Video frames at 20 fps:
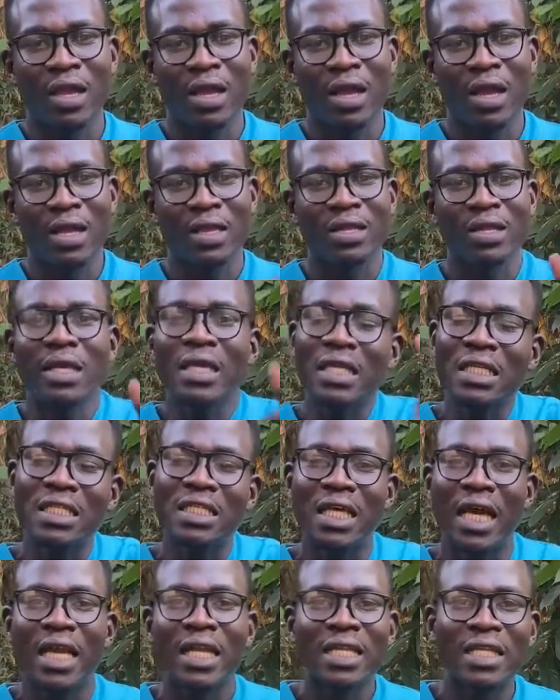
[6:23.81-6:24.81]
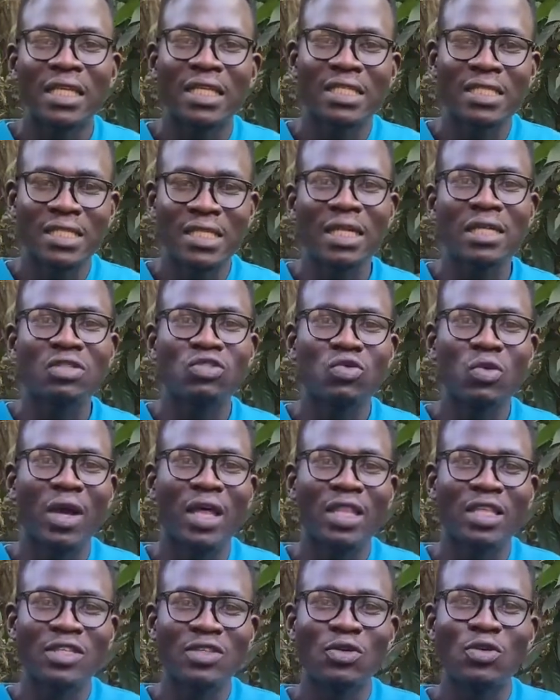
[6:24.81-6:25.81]
And inside the cells where
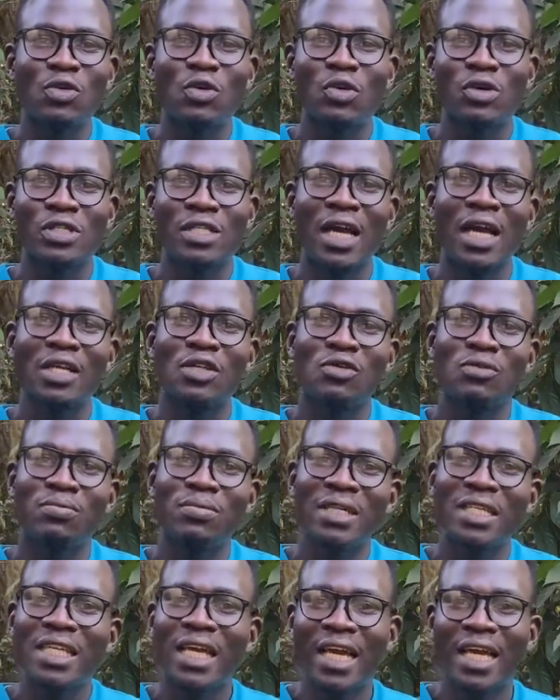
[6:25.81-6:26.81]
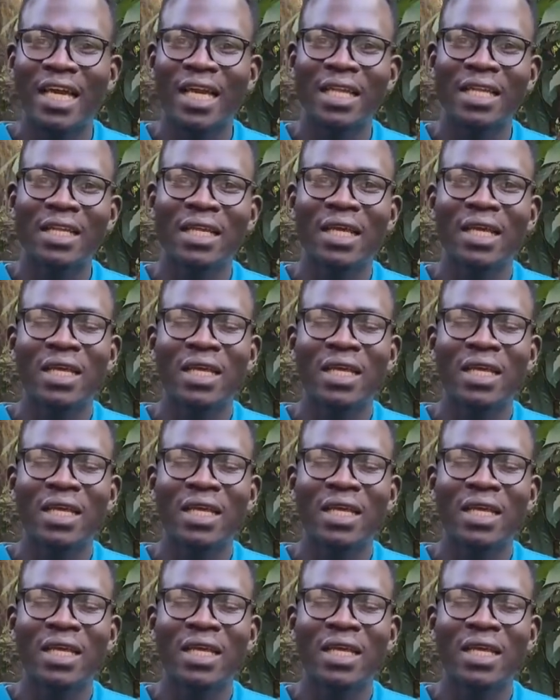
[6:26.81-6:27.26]
this glucose had to be taken,